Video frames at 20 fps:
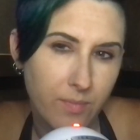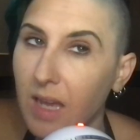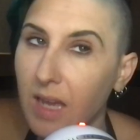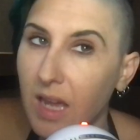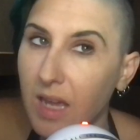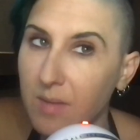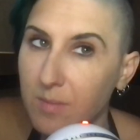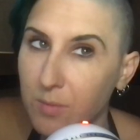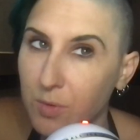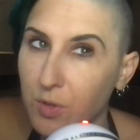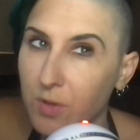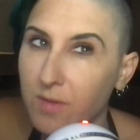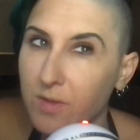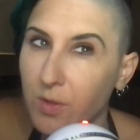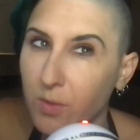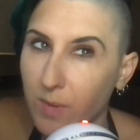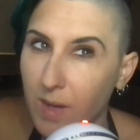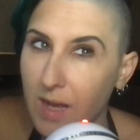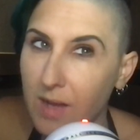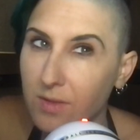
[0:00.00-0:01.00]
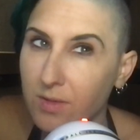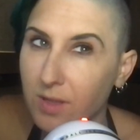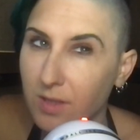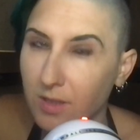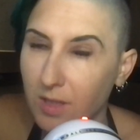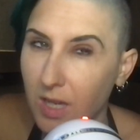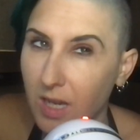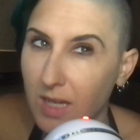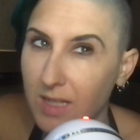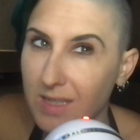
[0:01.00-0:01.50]
I moved around a
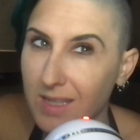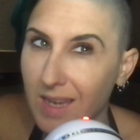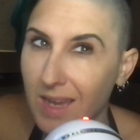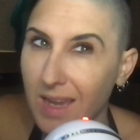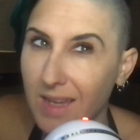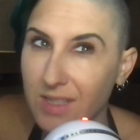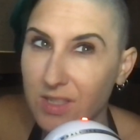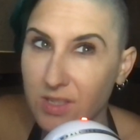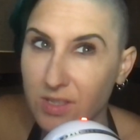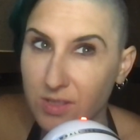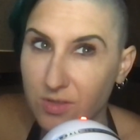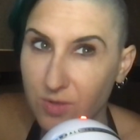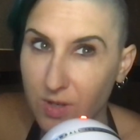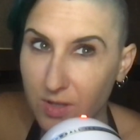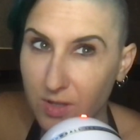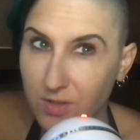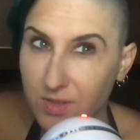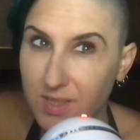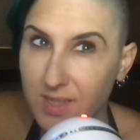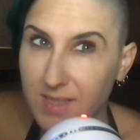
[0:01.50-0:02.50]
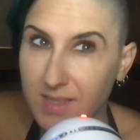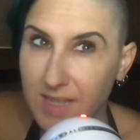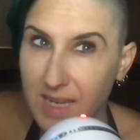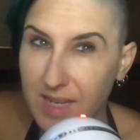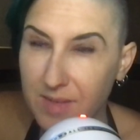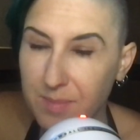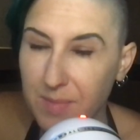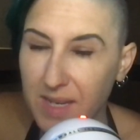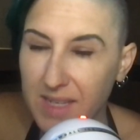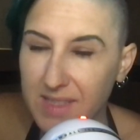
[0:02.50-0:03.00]
lot. I struggled to stay
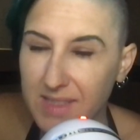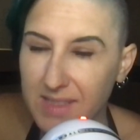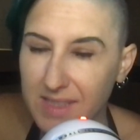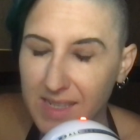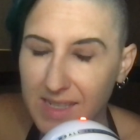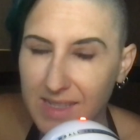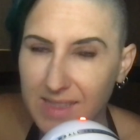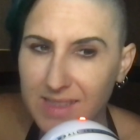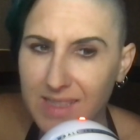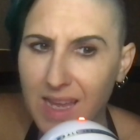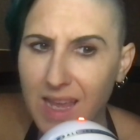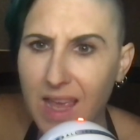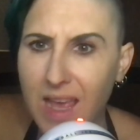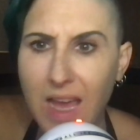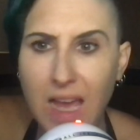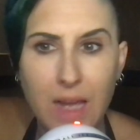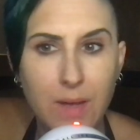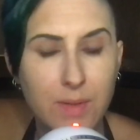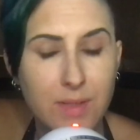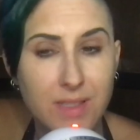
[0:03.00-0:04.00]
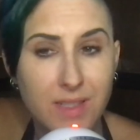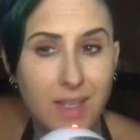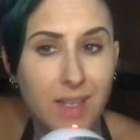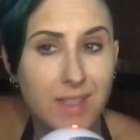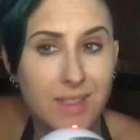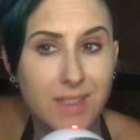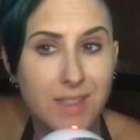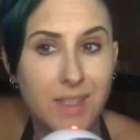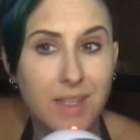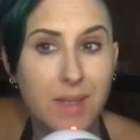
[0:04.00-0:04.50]
in my seat. I was
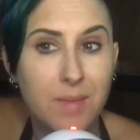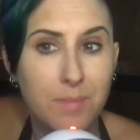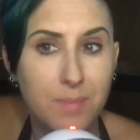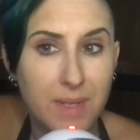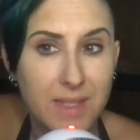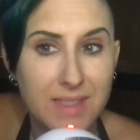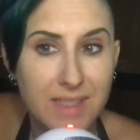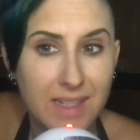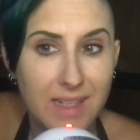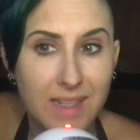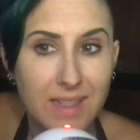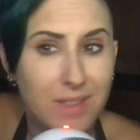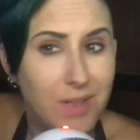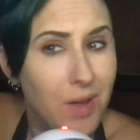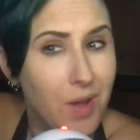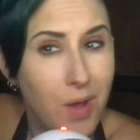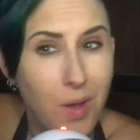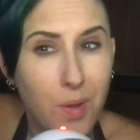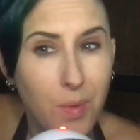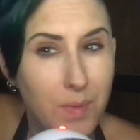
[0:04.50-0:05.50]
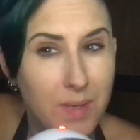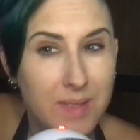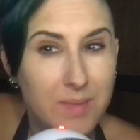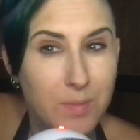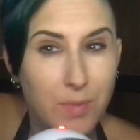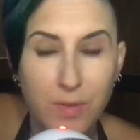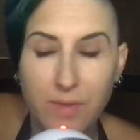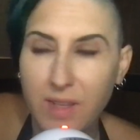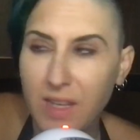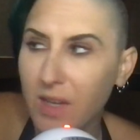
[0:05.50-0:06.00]
constantly busy and always
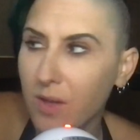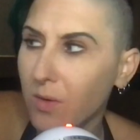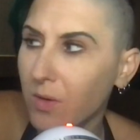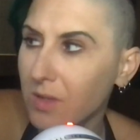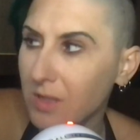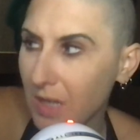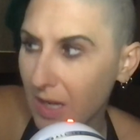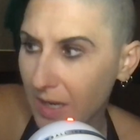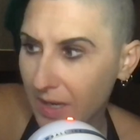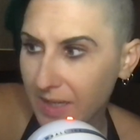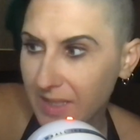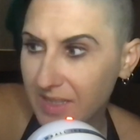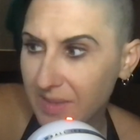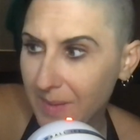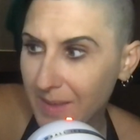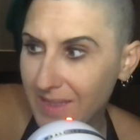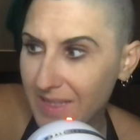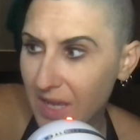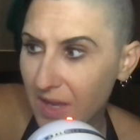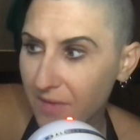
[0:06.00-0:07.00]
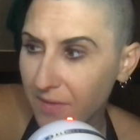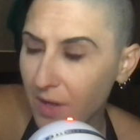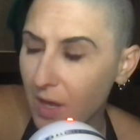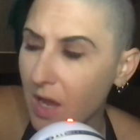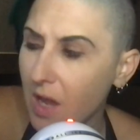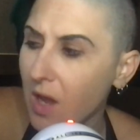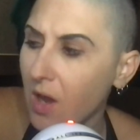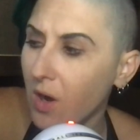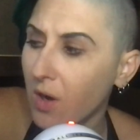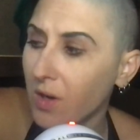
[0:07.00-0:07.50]
moving or talking to myself
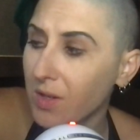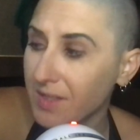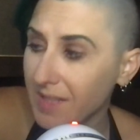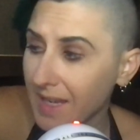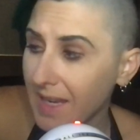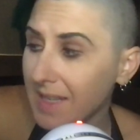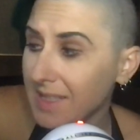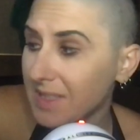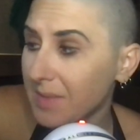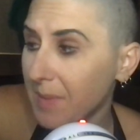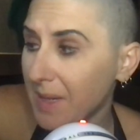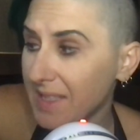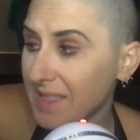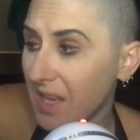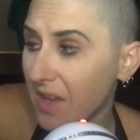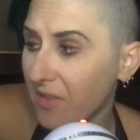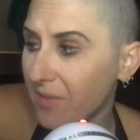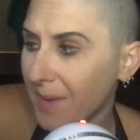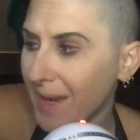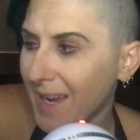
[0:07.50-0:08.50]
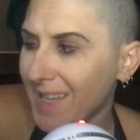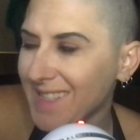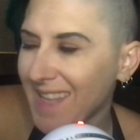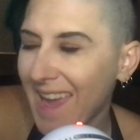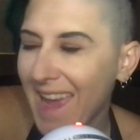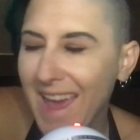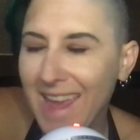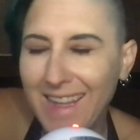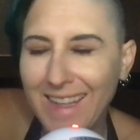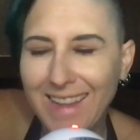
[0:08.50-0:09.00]
or singing to myself because I
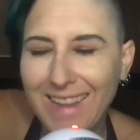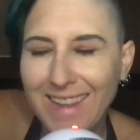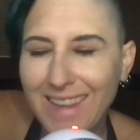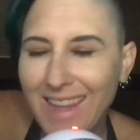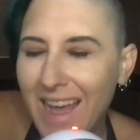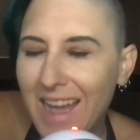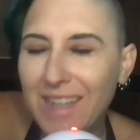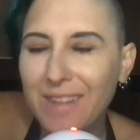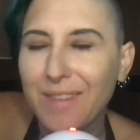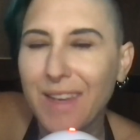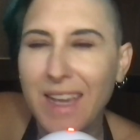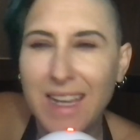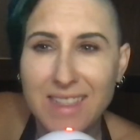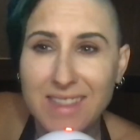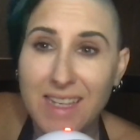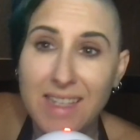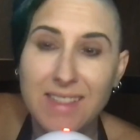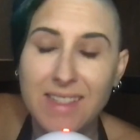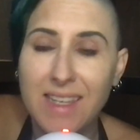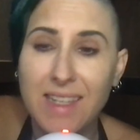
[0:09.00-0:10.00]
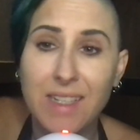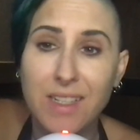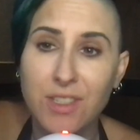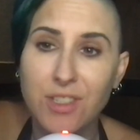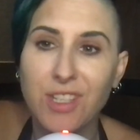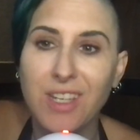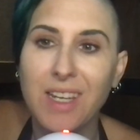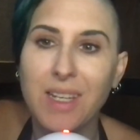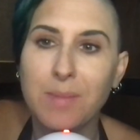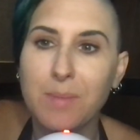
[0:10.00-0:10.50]
had a lot of excess
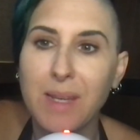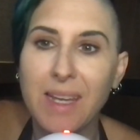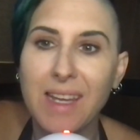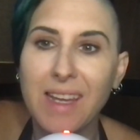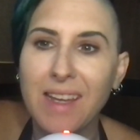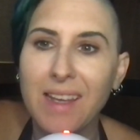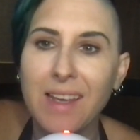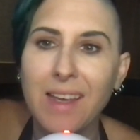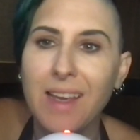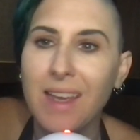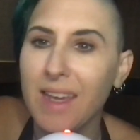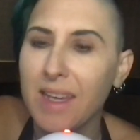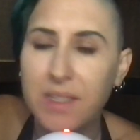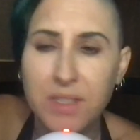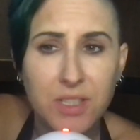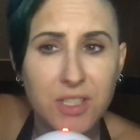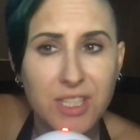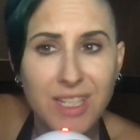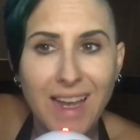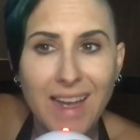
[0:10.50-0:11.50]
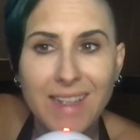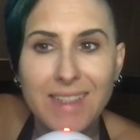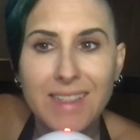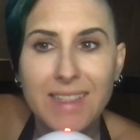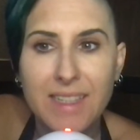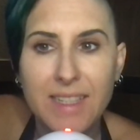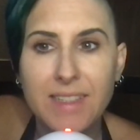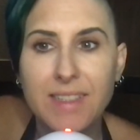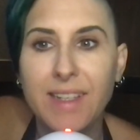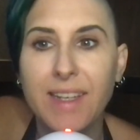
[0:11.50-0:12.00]
energy in me, energy I
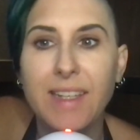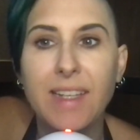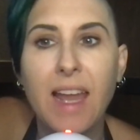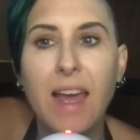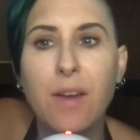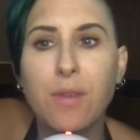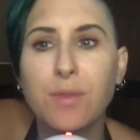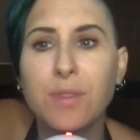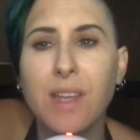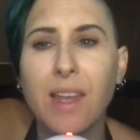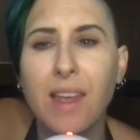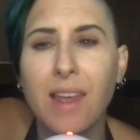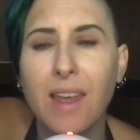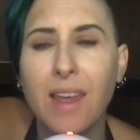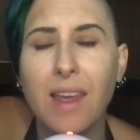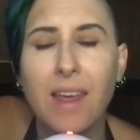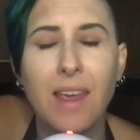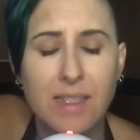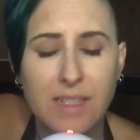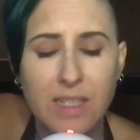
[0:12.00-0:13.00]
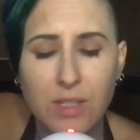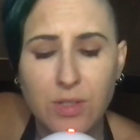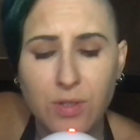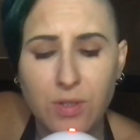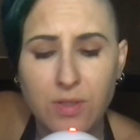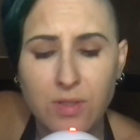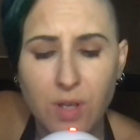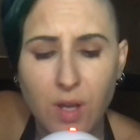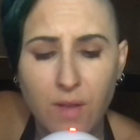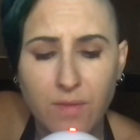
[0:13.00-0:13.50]
needed to get out.
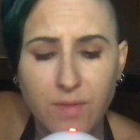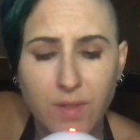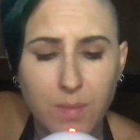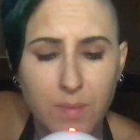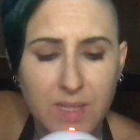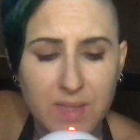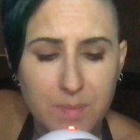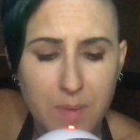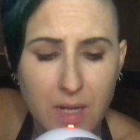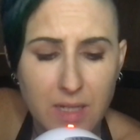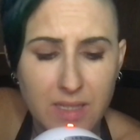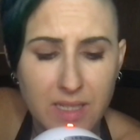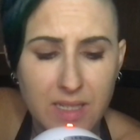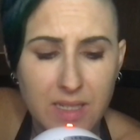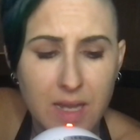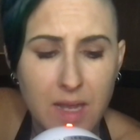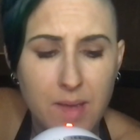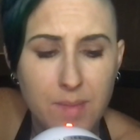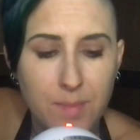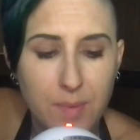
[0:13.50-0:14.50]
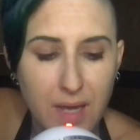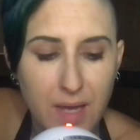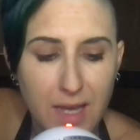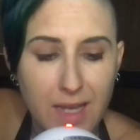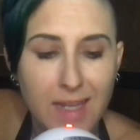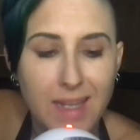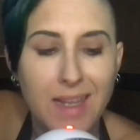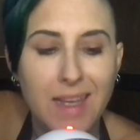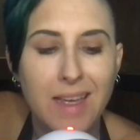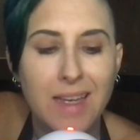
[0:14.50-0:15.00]
Teachers often responded
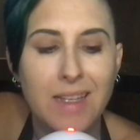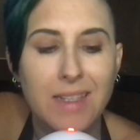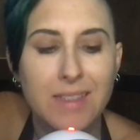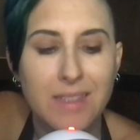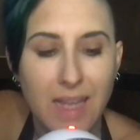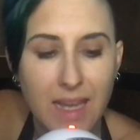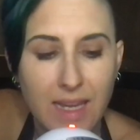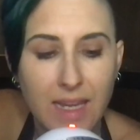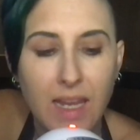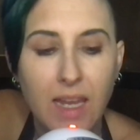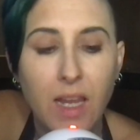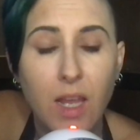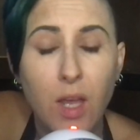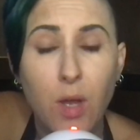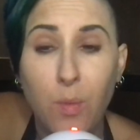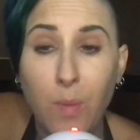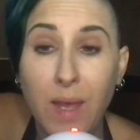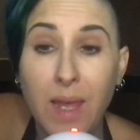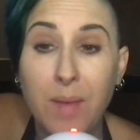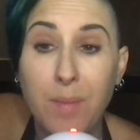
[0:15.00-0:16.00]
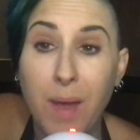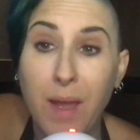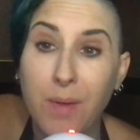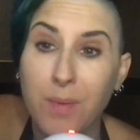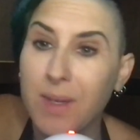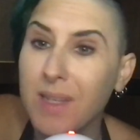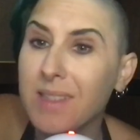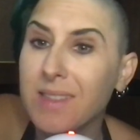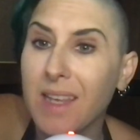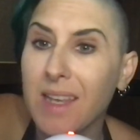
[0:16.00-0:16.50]
by taking away my
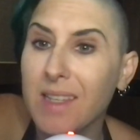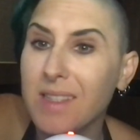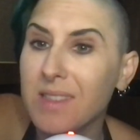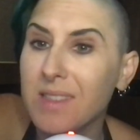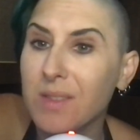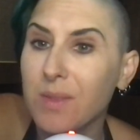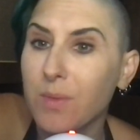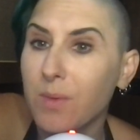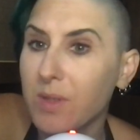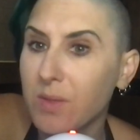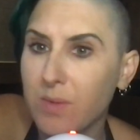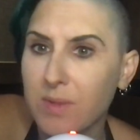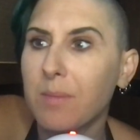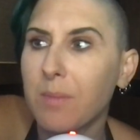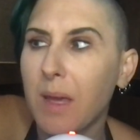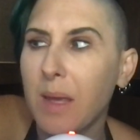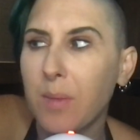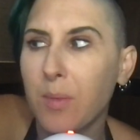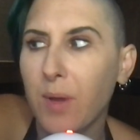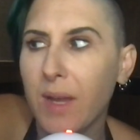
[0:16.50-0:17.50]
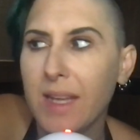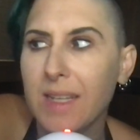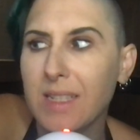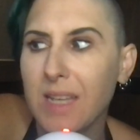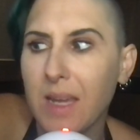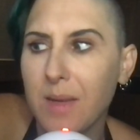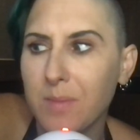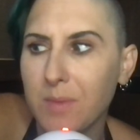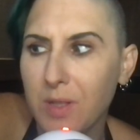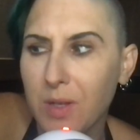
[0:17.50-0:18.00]
recess, which was my break
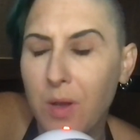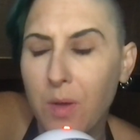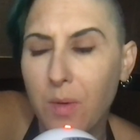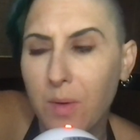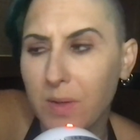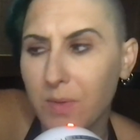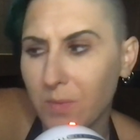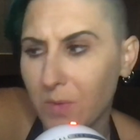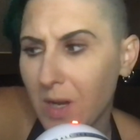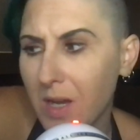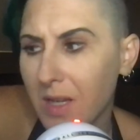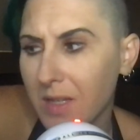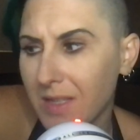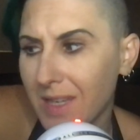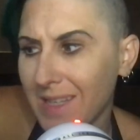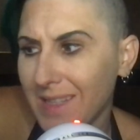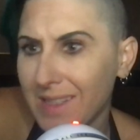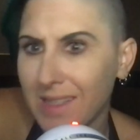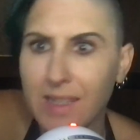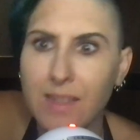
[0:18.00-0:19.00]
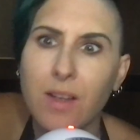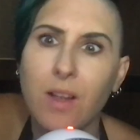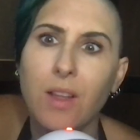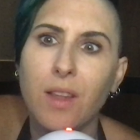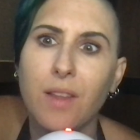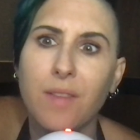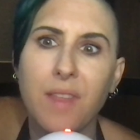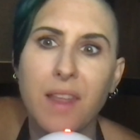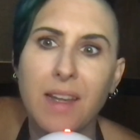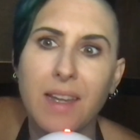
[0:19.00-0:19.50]
time to go and run and get all
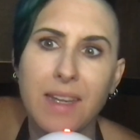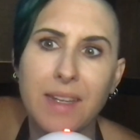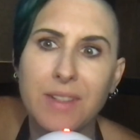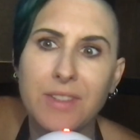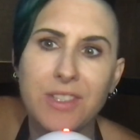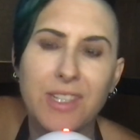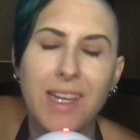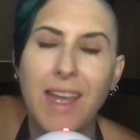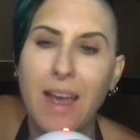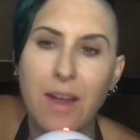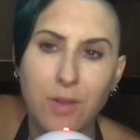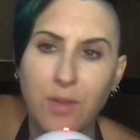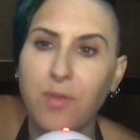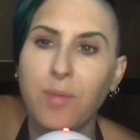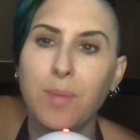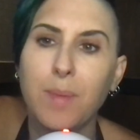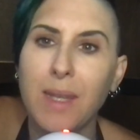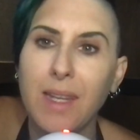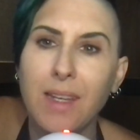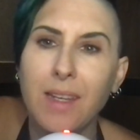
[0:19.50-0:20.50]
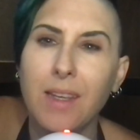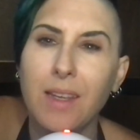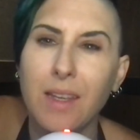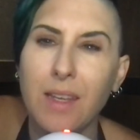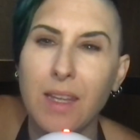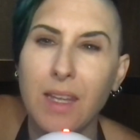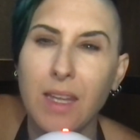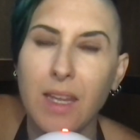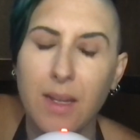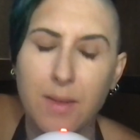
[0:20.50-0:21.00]
of that energy out of me.
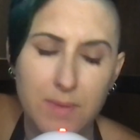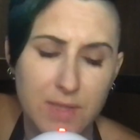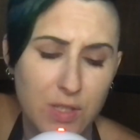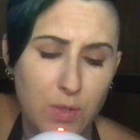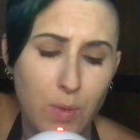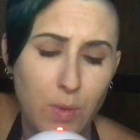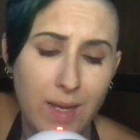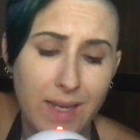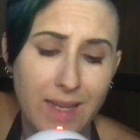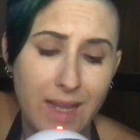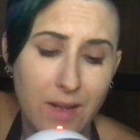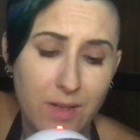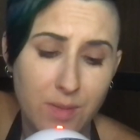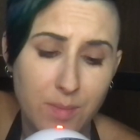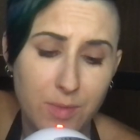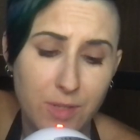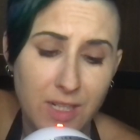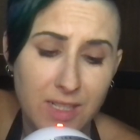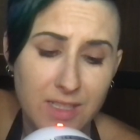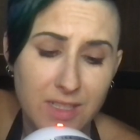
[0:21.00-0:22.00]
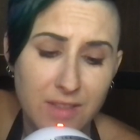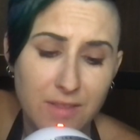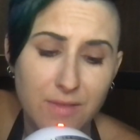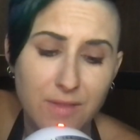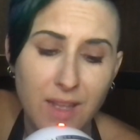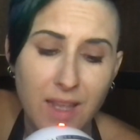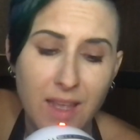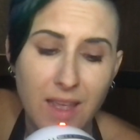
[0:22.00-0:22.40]
It was quite counterproductive